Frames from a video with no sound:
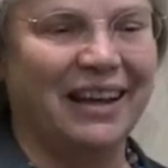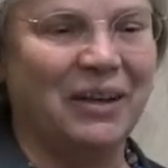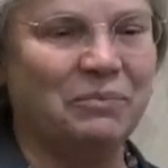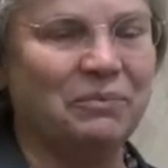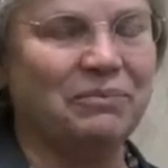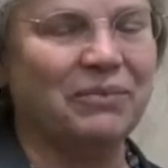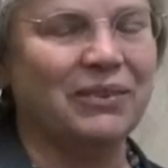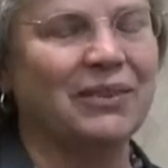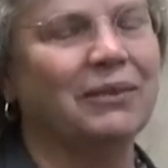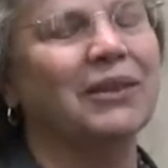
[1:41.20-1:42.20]

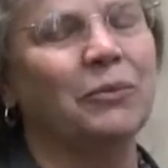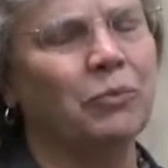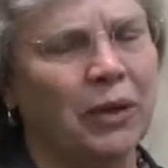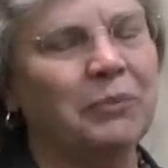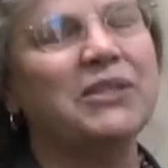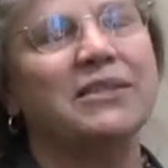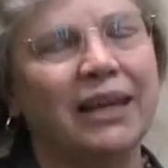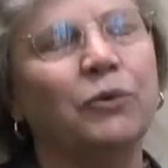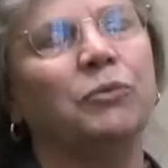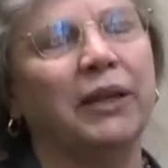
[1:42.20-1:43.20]
A
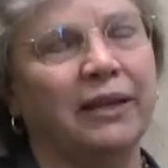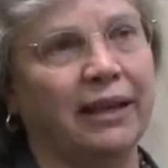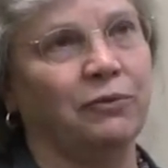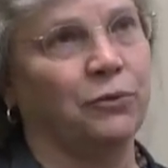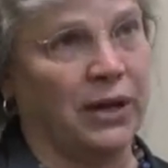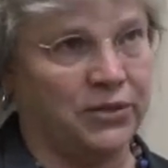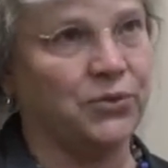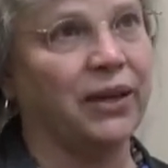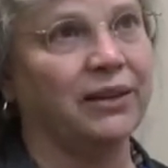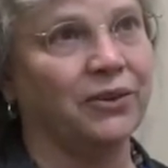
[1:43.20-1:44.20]
mistake would be to get
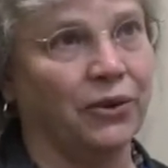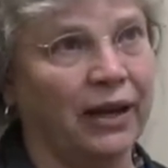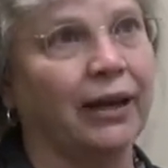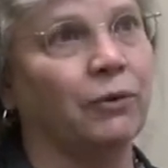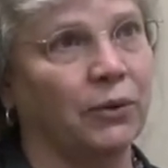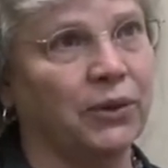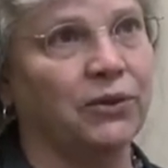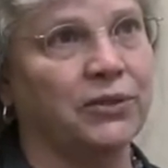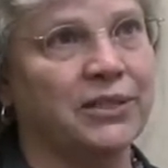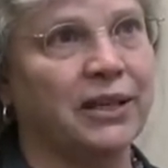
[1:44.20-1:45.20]
frustrated or angry
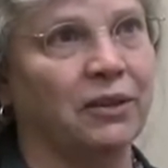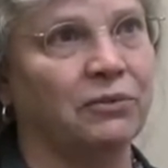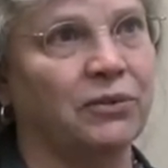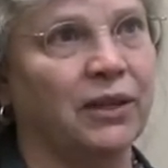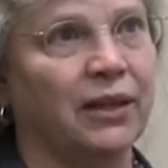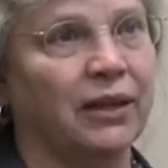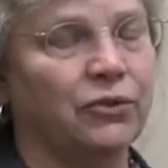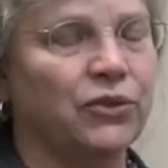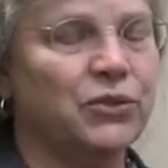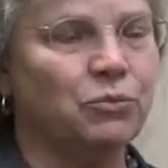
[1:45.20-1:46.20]
with yourself.
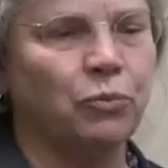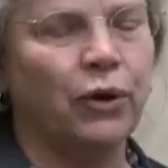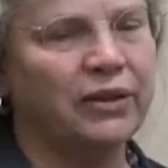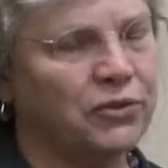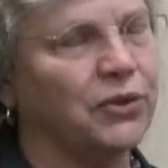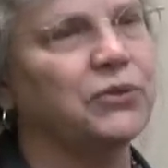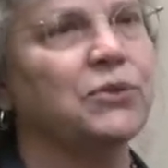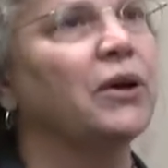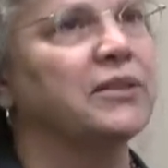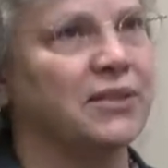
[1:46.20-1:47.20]
Just brush
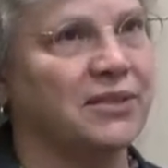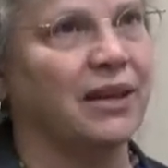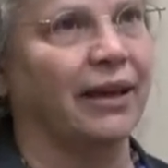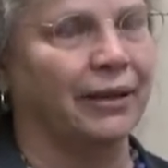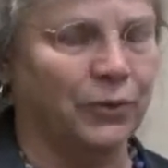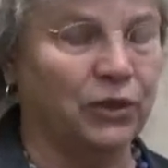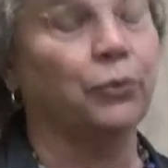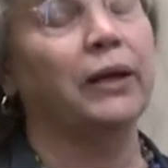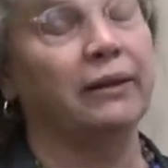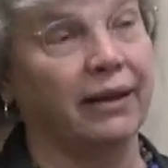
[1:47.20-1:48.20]
those thoughts aside when
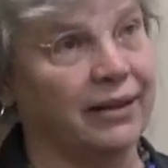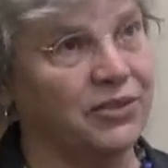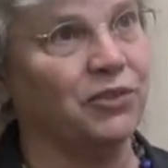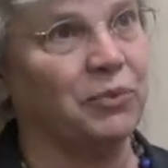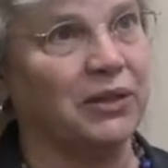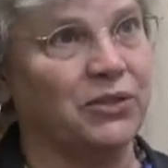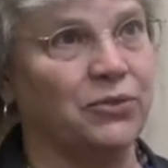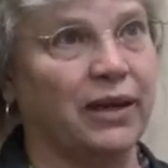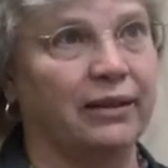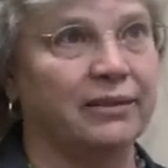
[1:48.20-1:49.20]
you realize you've been
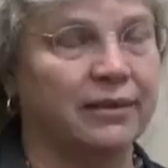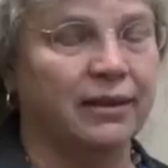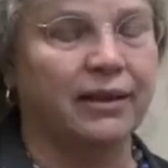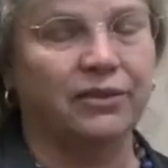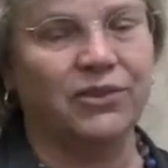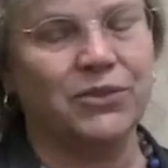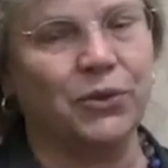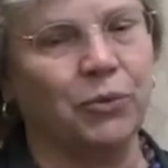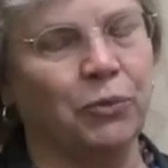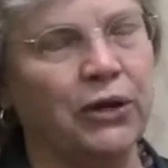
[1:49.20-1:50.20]
distracted. Just
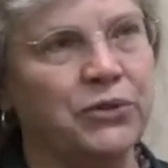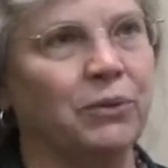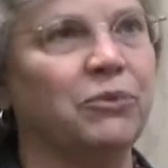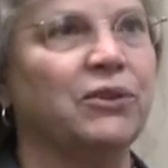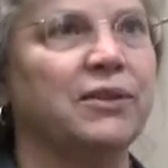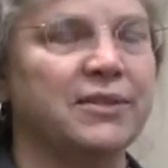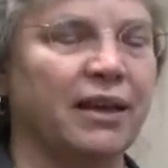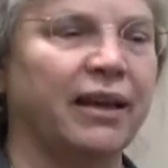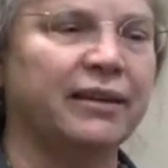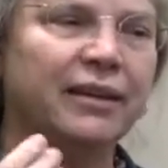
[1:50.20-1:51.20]
sort of brush them to the
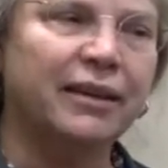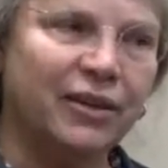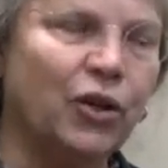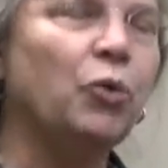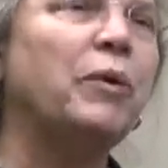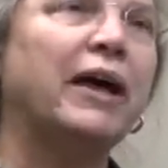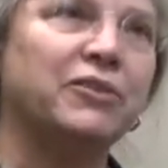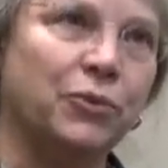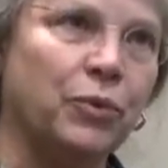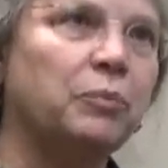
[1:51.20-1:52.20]
side. Go
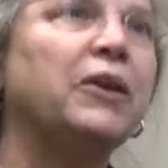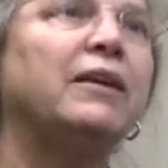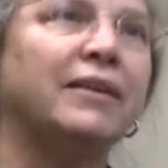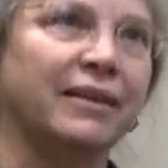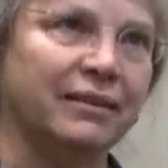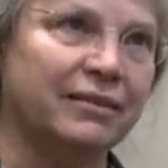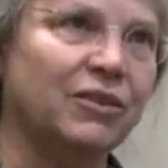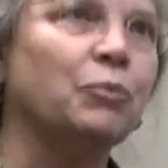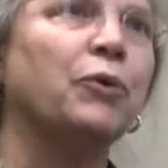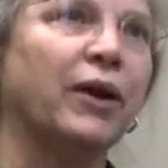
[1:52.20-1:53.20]
back to repeating
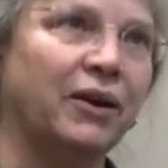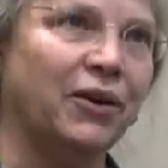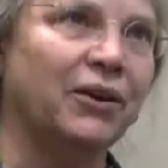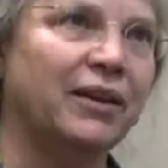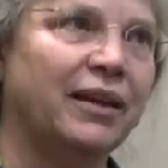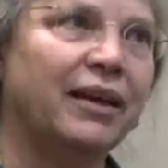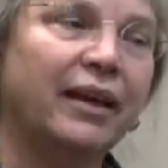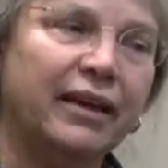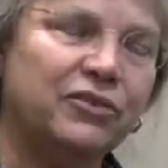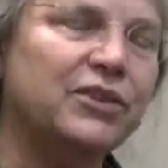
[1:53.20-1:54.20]
the prayer.
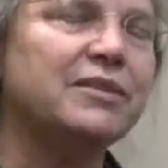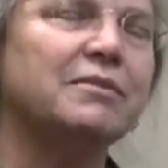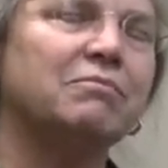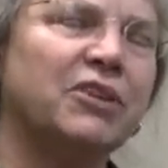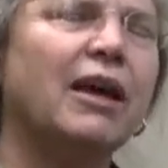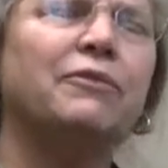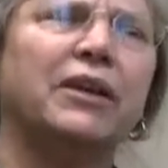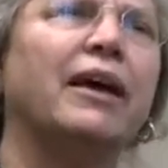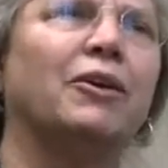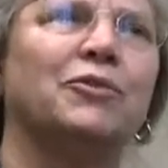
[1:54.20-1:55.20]
And just tough
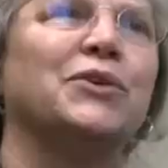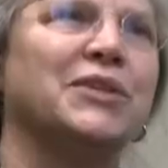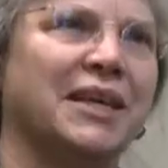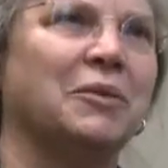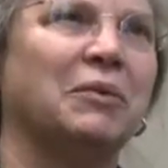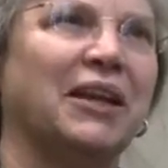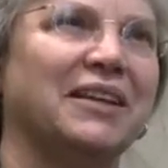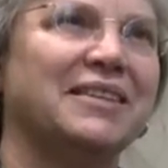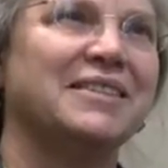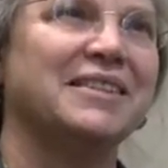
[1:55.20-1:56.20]
it out for 10
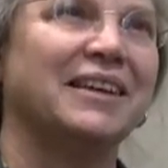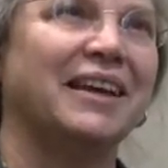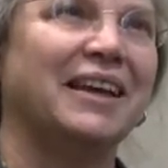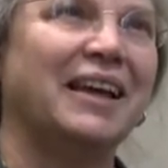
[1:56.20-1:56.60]
minutes.